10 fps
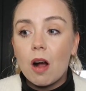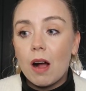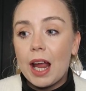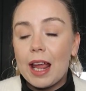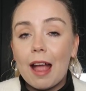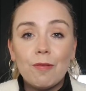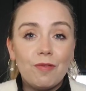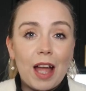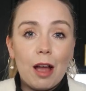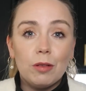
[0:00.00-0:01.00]
I
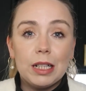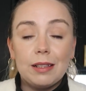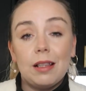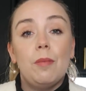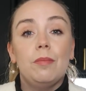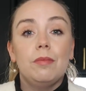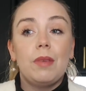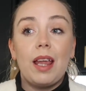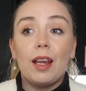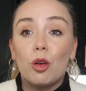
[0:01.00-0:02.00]
have found some
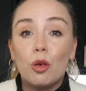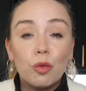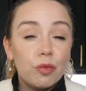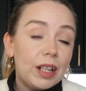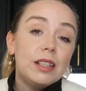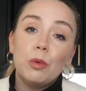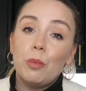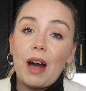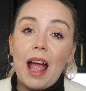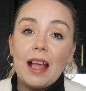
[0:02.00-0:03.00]
incredible
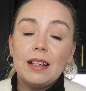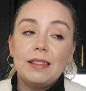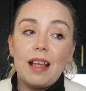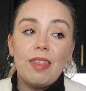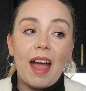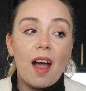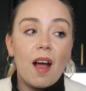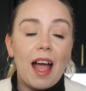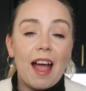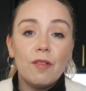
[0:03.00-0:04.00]
brands that
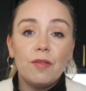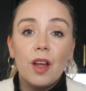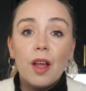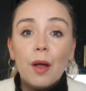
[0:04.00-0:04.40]
have